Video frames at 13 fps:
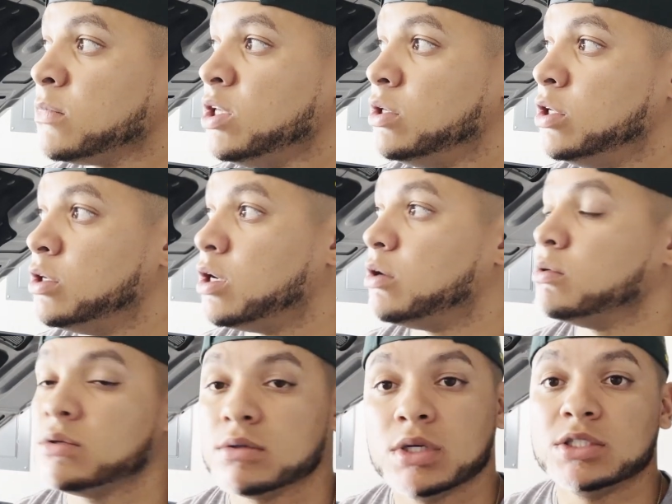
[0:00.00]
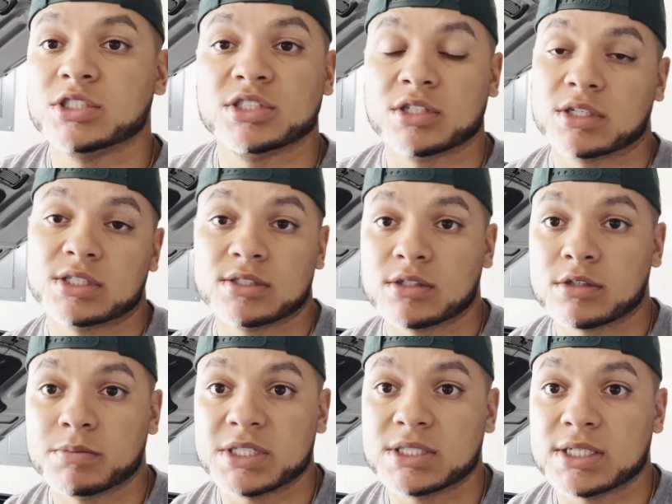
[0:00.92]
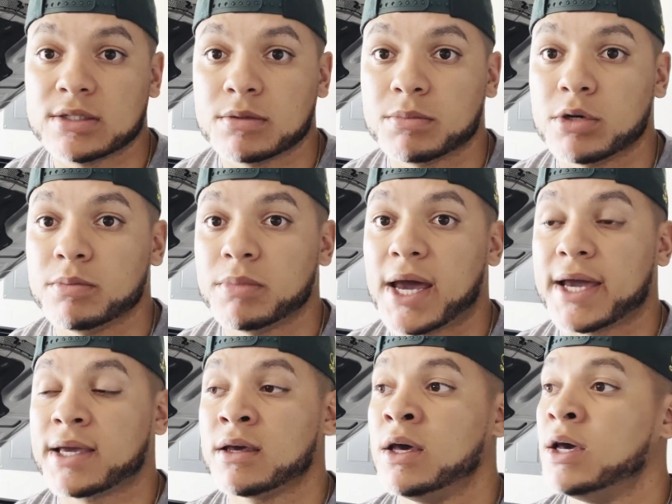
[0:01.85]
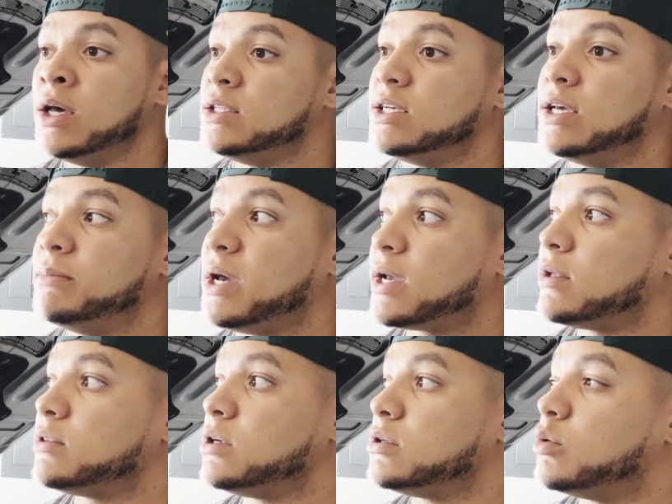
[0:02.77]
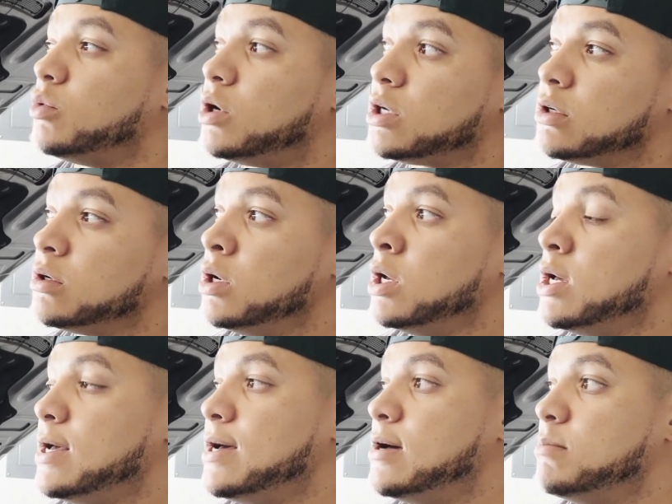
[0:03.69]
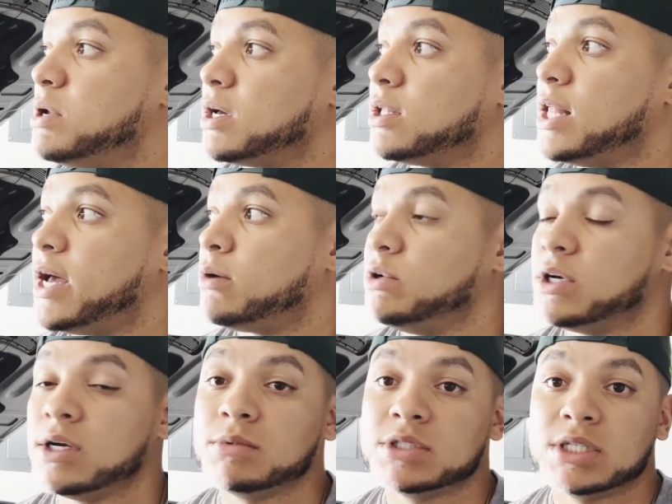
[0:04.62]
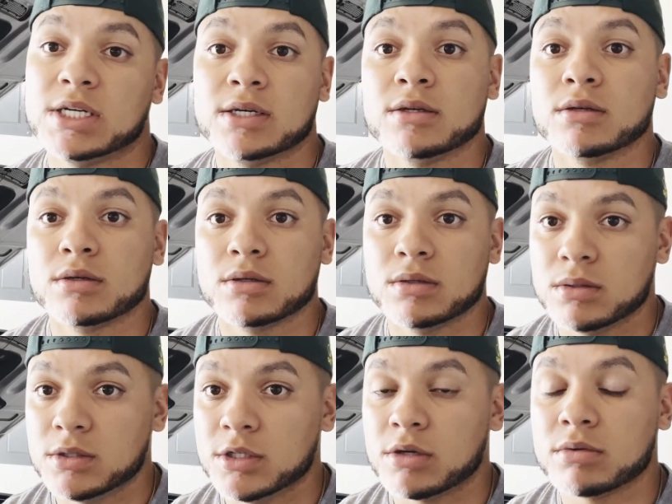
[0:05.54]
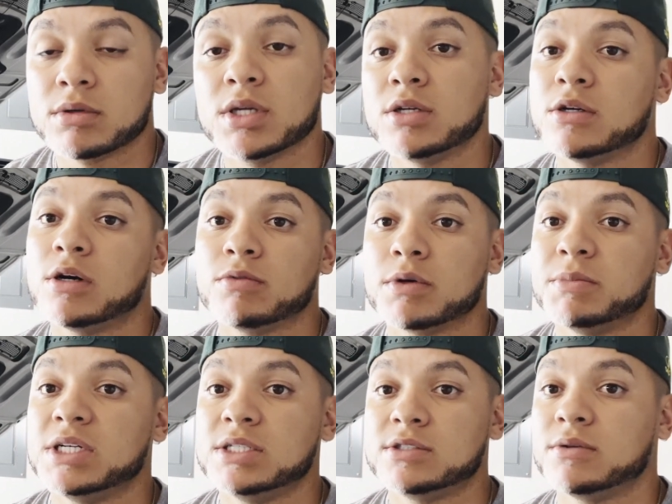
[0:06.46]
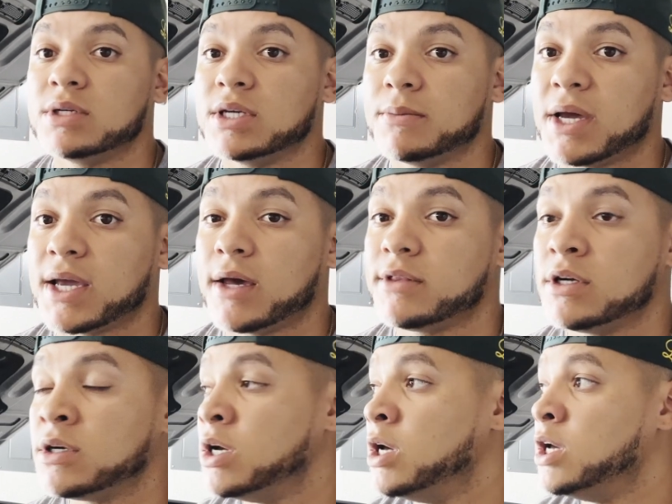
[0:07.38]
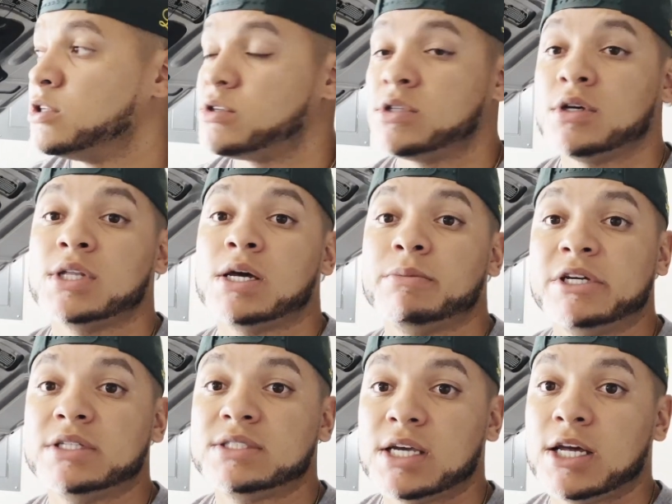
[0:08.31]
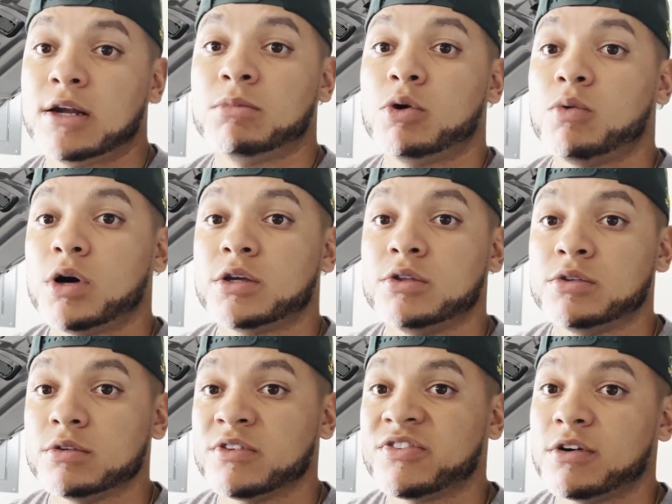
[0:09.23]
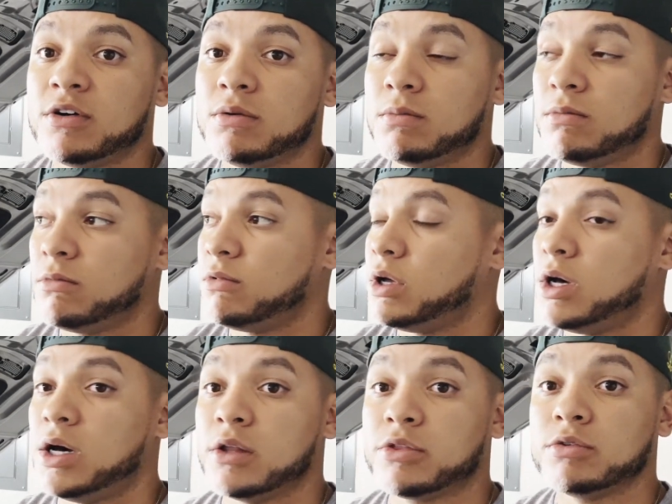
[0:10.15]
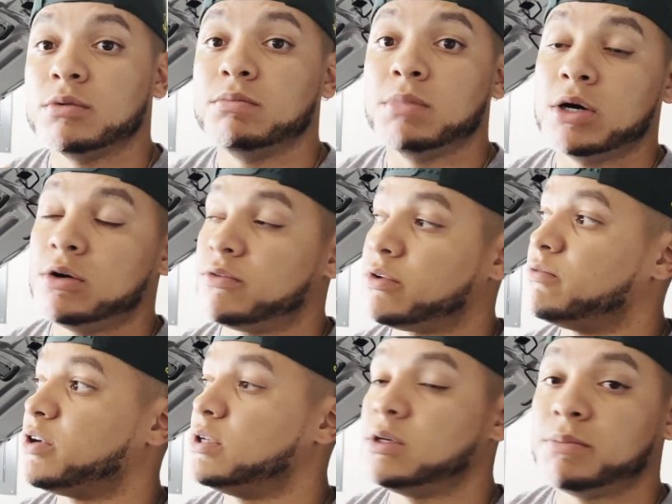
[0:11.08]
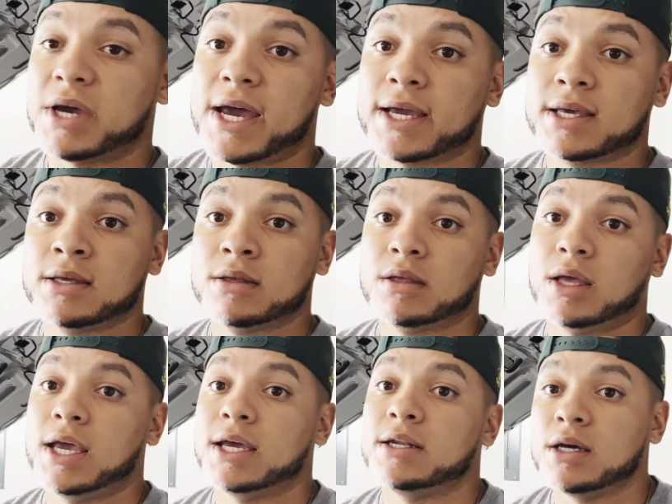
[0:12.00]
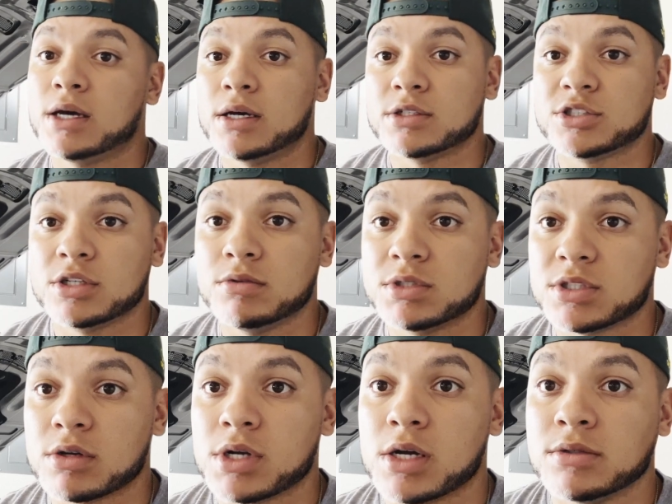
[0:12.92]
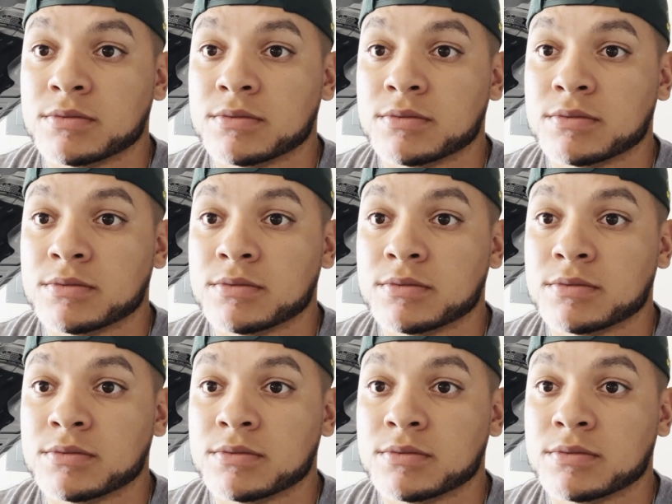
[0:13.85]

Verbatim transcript: you know, it just took us a little bit to get the boat back, to get back out there on the water, um, but glad we were able to, you know, get it all remedied so we can get back out there. So with all that being said, I'm gonna walk you through the front, uh, through the boat from front to back and uh, show you what's going on.